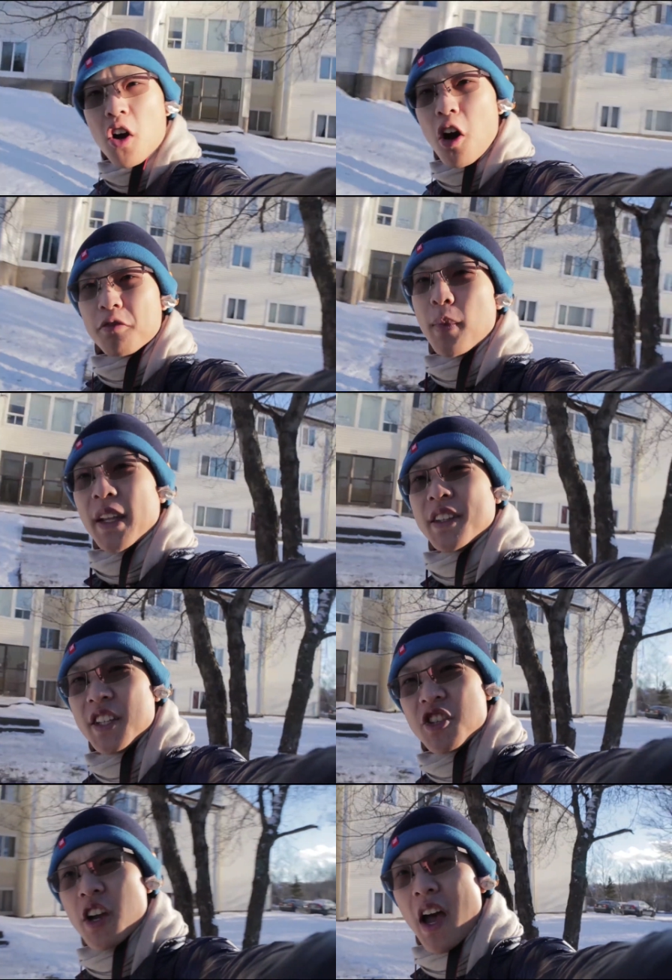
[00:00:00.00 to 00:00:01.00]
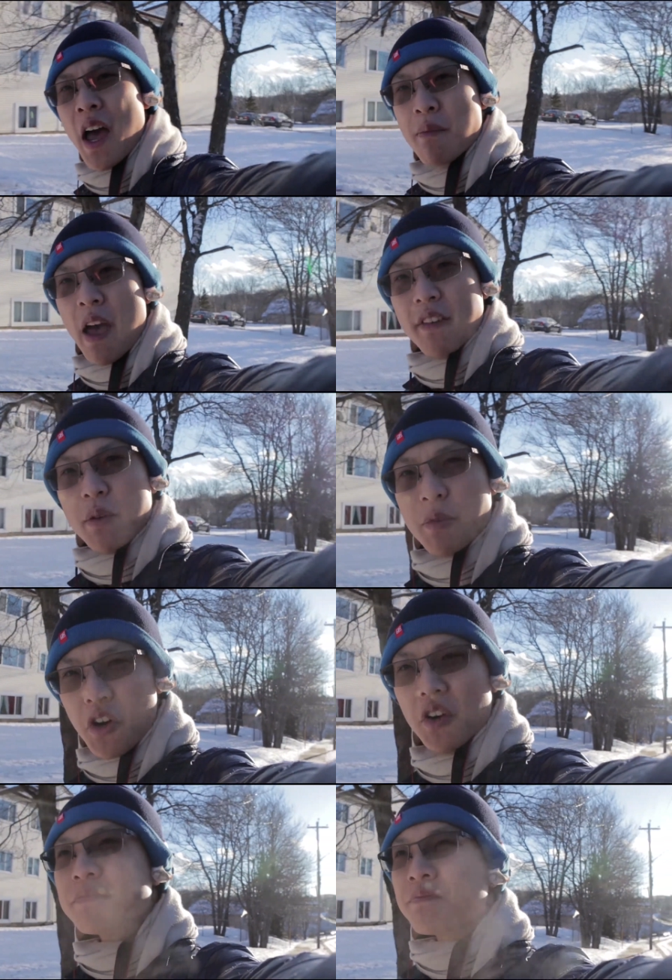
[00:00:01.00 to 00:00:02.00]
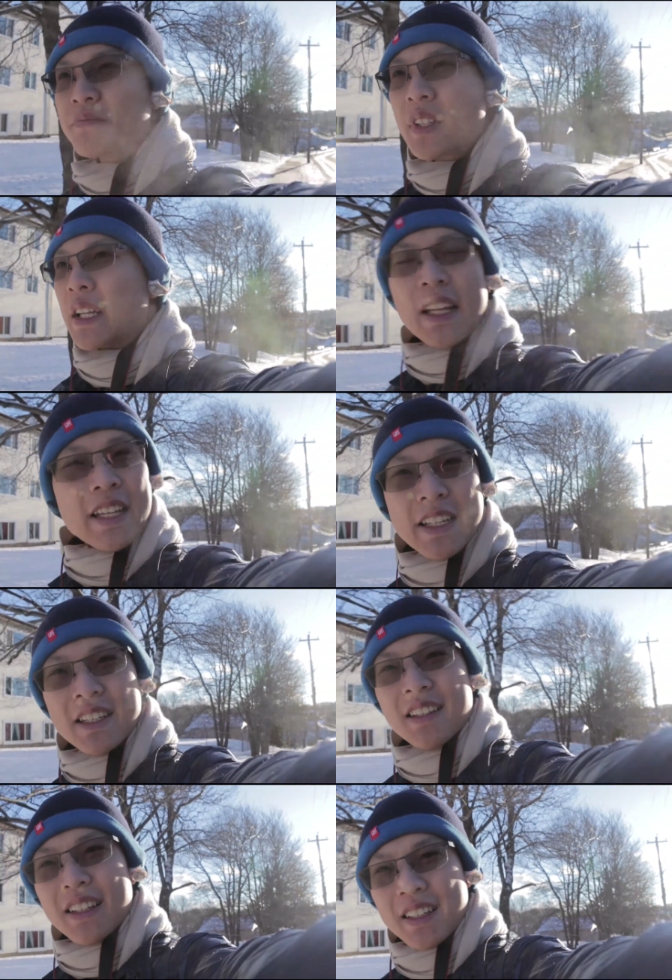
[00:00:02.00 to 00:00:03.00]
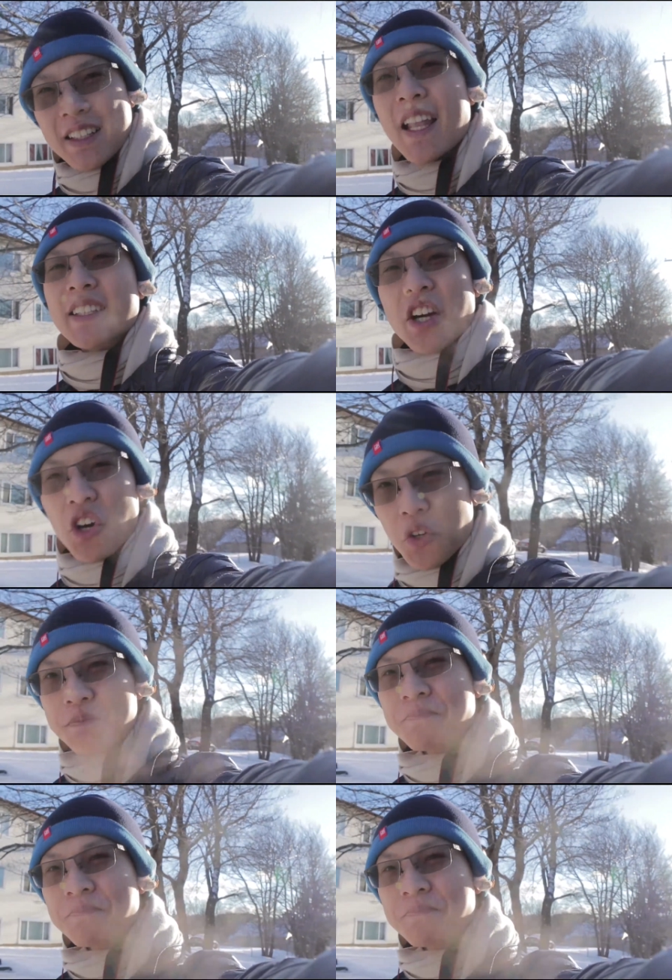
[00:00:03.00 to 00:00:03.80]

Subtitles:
of my DJI Mavic Pro. Let's go!